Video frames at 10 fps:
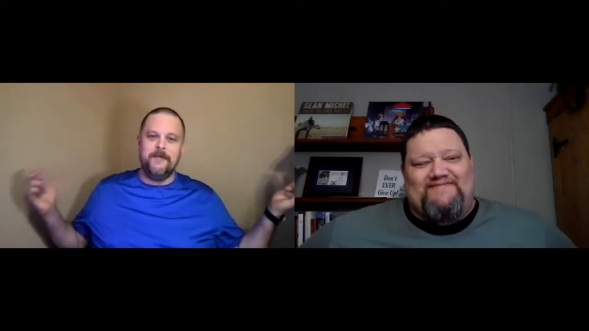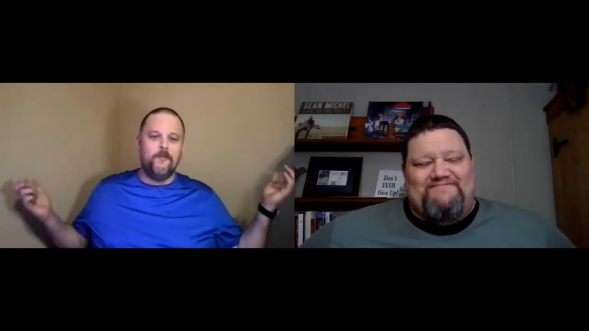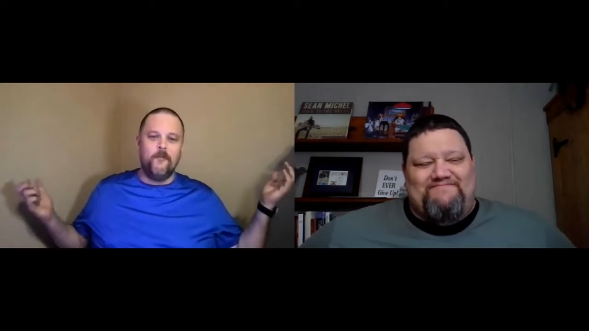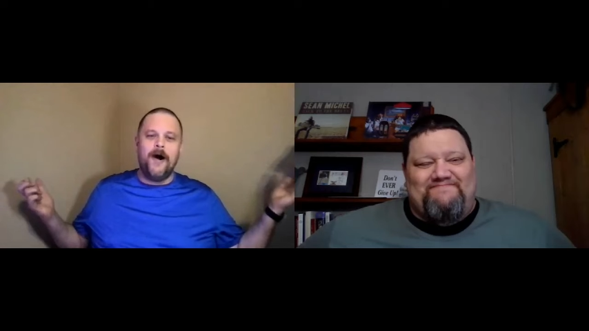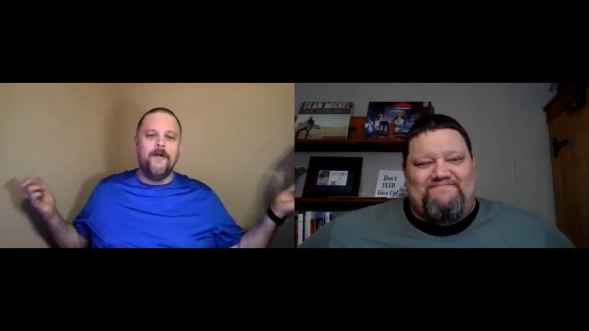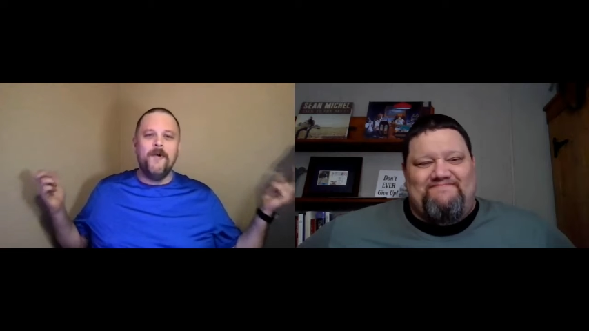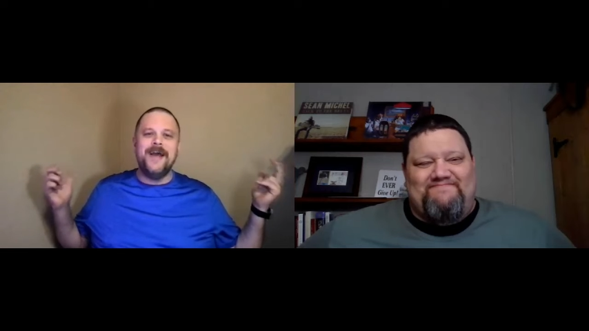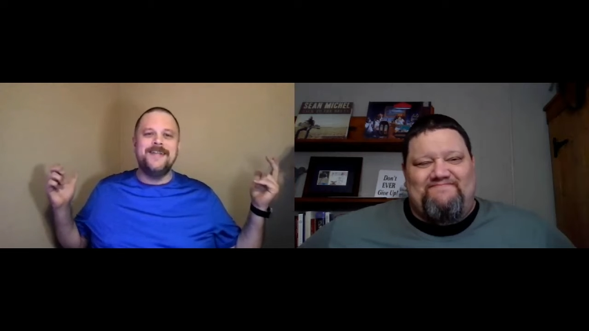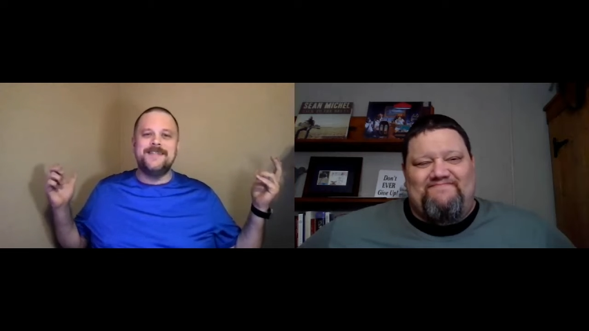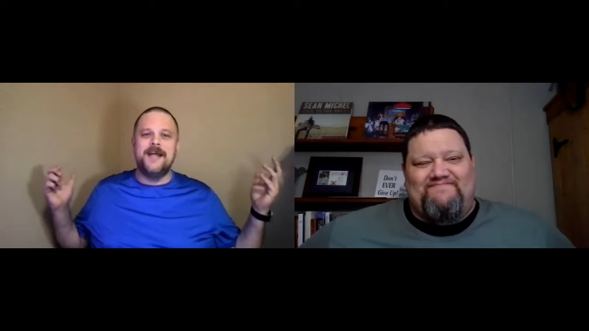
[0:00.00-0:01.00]
Speaker 1: what
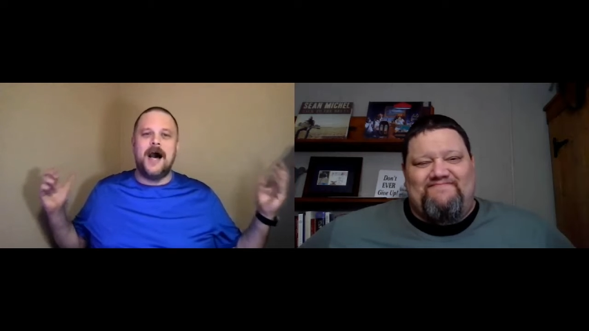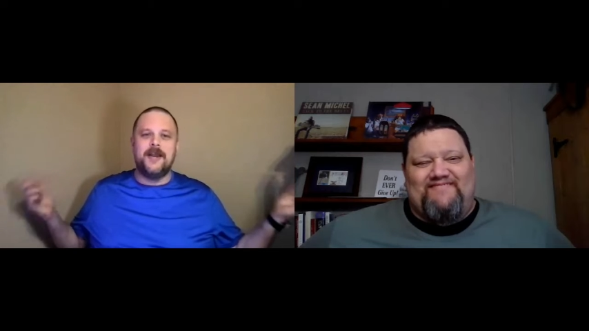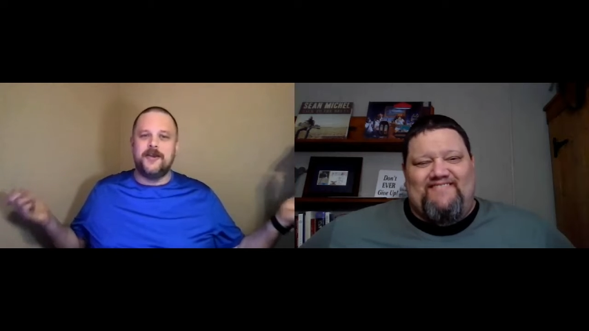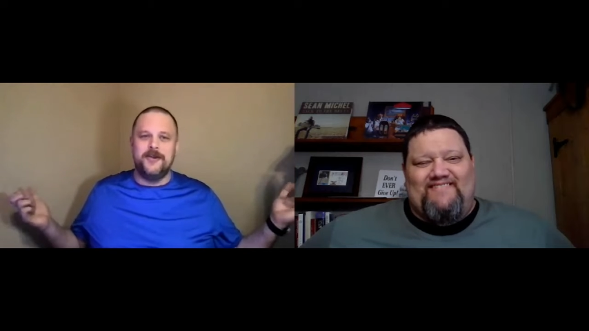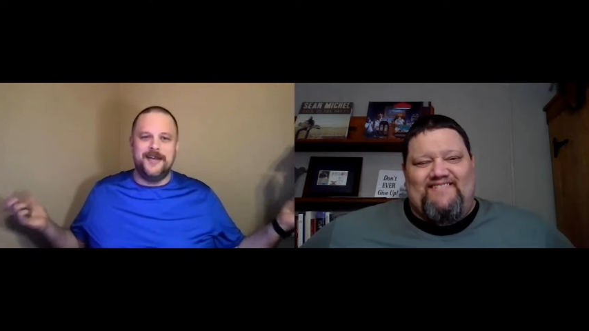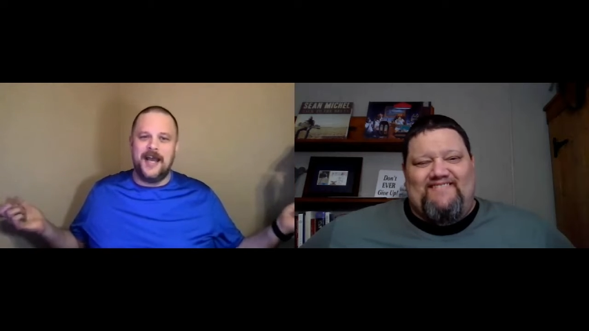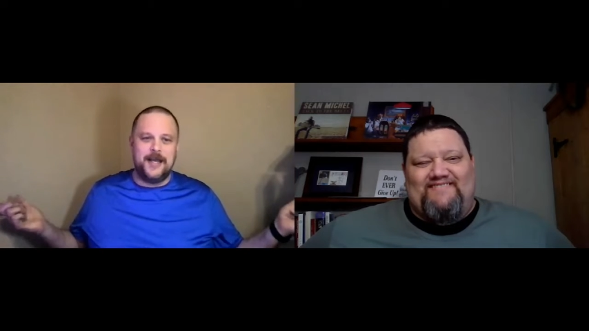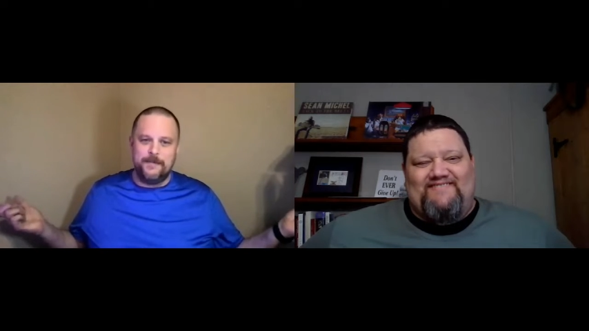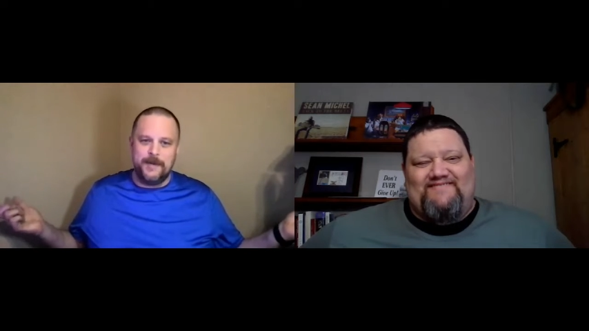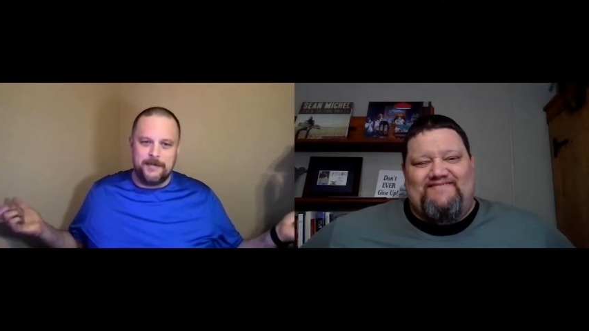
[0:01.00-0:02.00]
when's not a good day
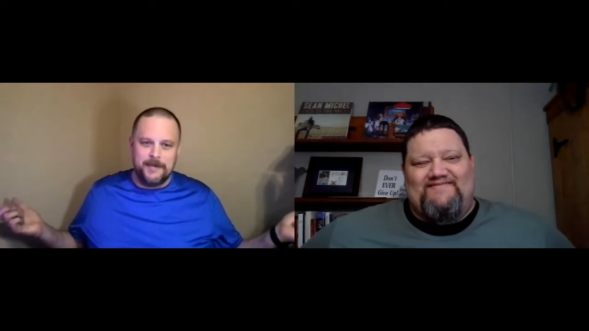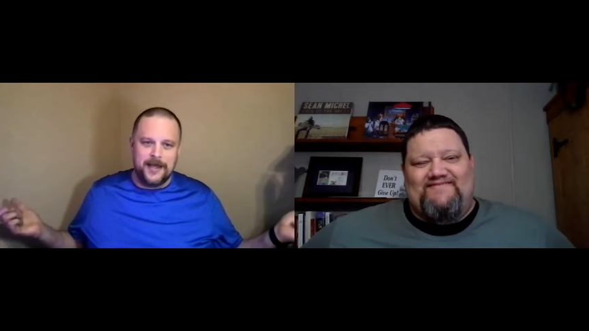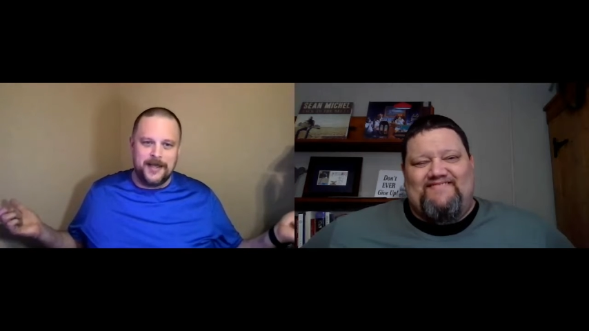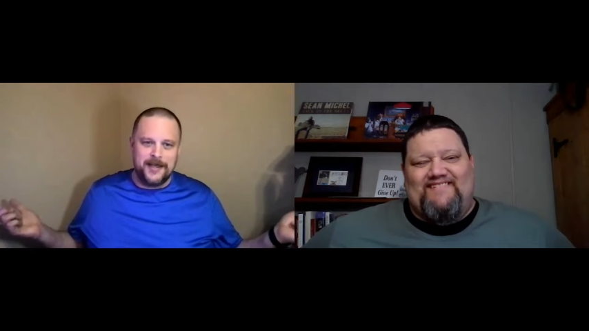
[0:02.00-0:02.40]
to be me.